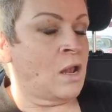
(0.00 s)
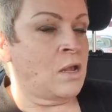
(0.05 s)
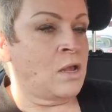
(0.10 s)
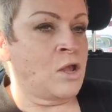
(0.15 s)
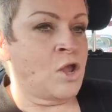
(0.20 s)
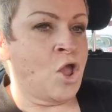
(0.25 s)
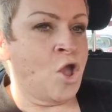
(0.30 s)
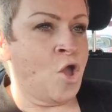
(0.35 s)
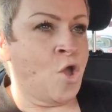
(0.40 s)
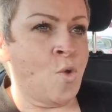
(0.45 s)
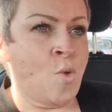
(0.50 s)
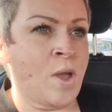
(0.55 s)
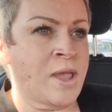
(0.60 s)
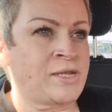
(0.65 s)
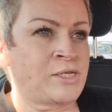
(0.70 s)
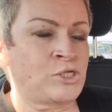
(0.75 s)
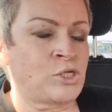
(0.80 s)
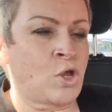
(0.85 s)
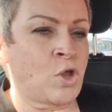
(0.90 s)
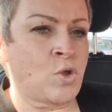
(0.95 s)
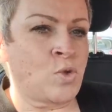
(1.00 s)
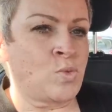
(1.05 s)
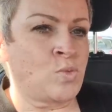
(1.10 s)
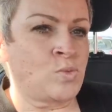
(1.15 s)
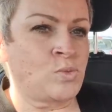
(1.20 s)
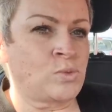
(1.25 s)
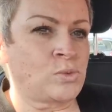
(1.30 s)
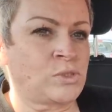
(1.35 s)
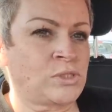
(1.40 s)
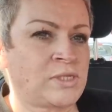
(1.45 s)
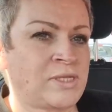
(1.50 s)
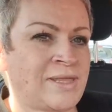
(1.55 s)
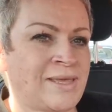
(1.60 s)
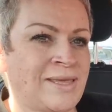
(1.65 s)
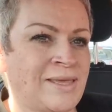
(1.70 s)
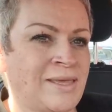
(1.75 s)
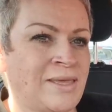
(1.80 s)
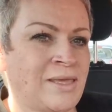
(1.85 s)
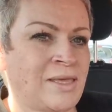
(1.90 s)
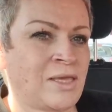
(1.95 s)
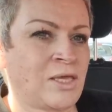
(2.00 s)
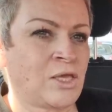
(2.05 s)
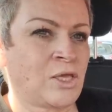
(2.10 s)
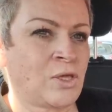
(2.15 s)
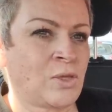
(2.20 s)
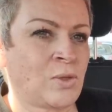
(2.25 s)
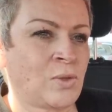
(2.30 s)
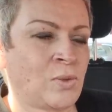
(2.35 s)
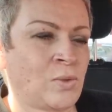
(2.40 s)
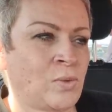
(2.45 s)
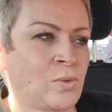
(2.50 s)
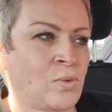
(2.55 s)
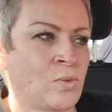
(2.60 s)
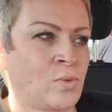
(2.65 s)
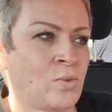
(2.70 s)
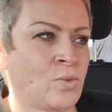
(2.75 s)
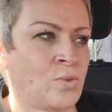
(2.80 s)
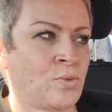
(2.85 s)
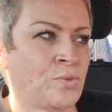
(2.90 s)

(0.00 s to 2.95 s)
No, I don't, thank you.